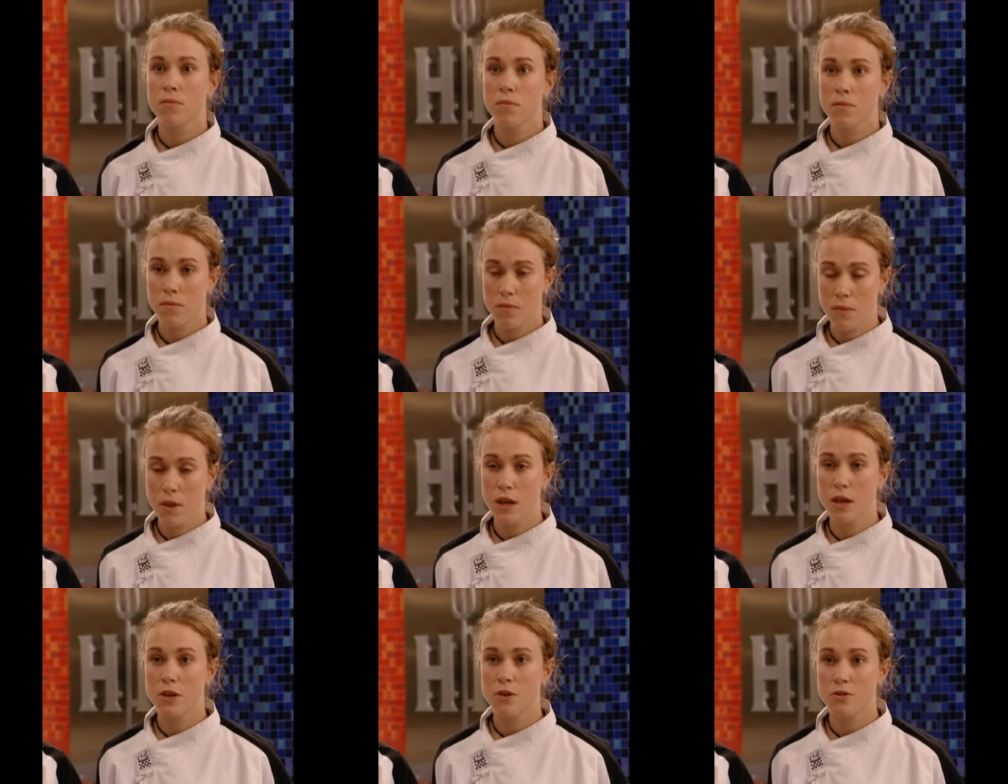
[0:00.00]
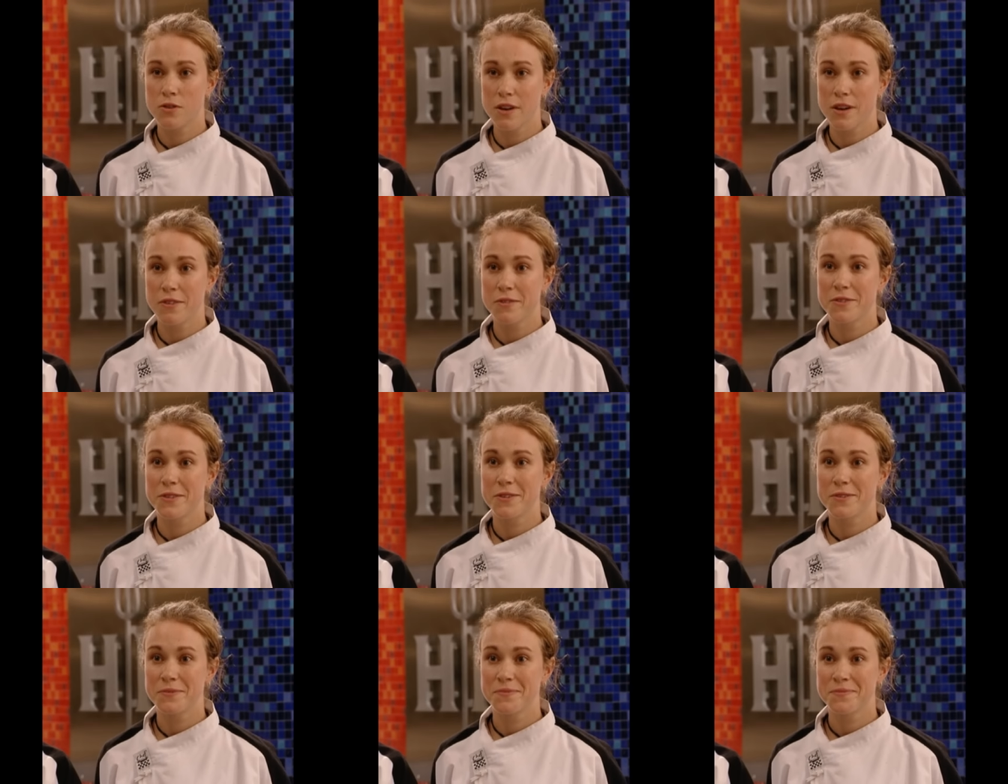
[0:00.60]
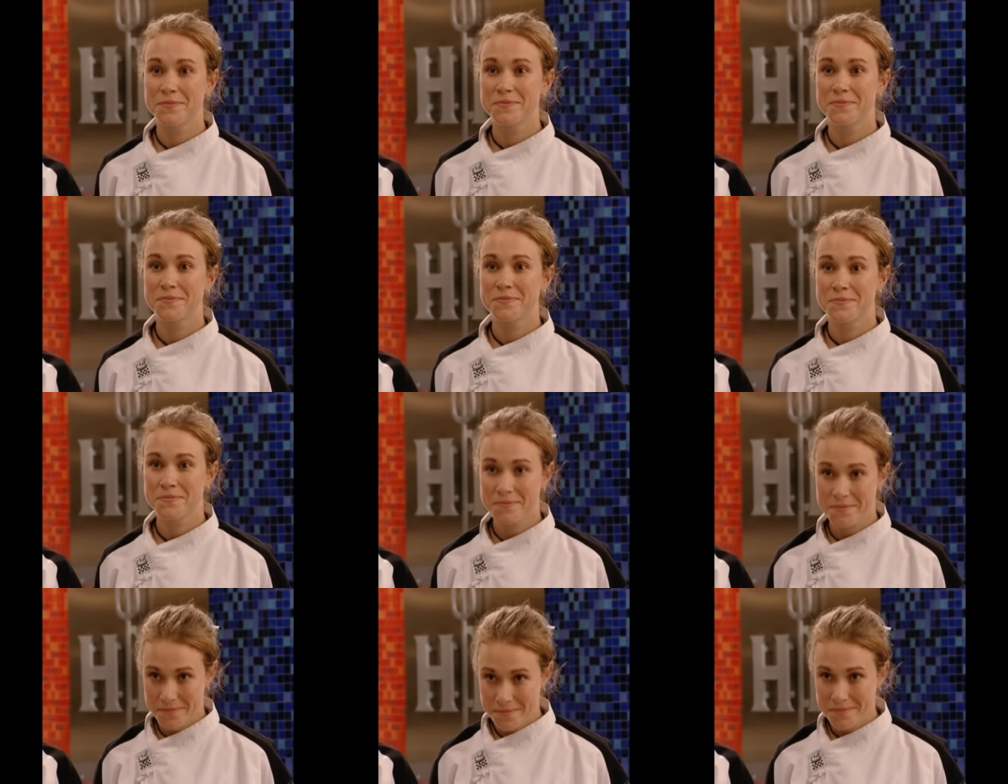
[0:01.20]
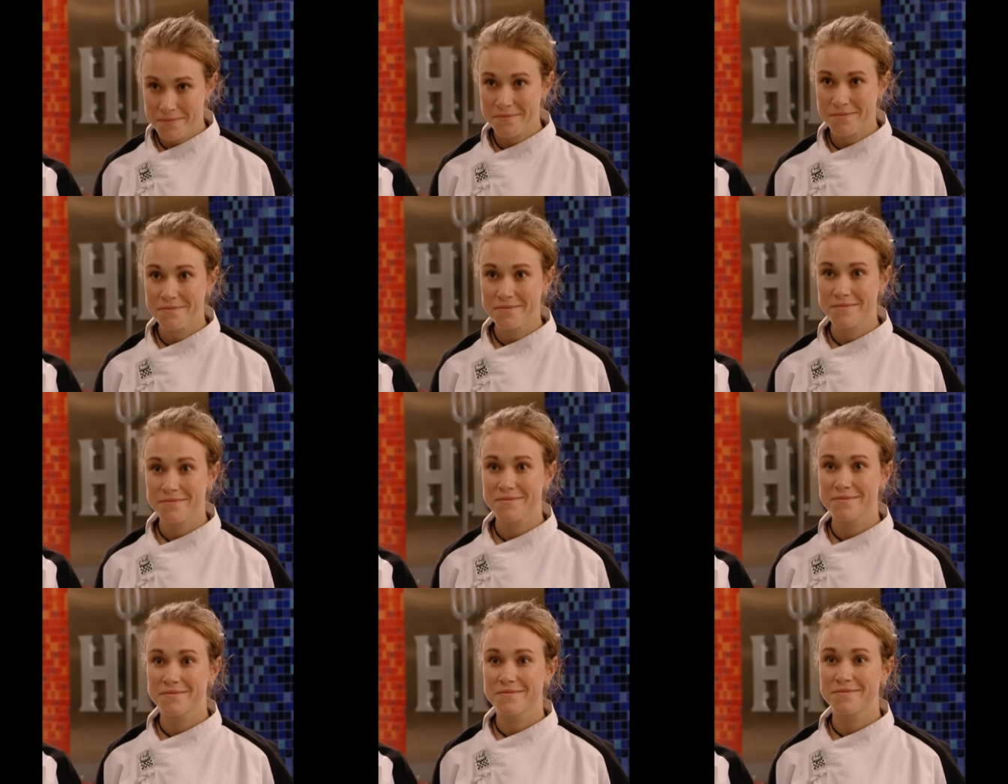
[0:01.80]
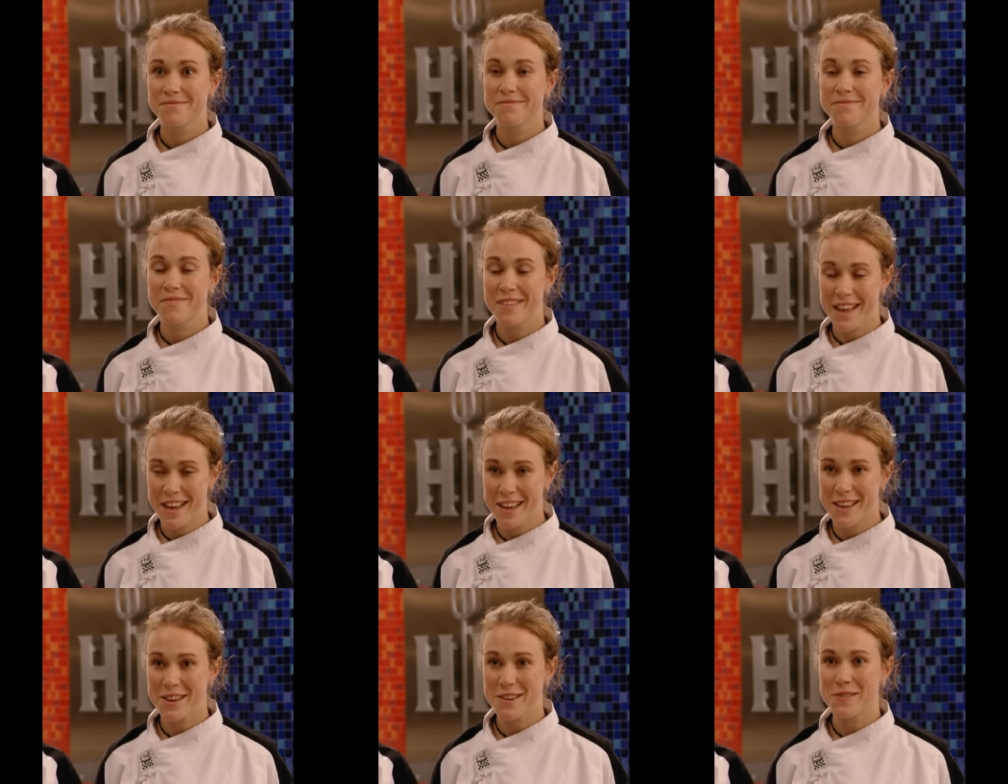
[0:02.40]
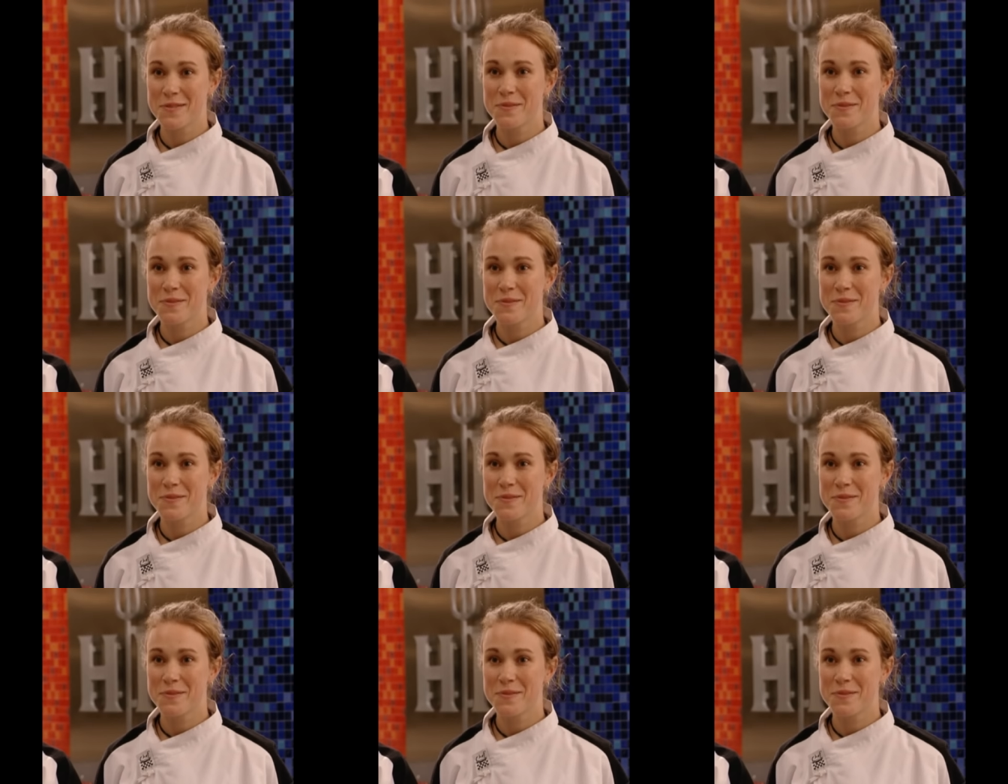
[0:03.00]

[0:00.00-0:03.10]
Thank you, chef. That's your best performance ever. Thank you.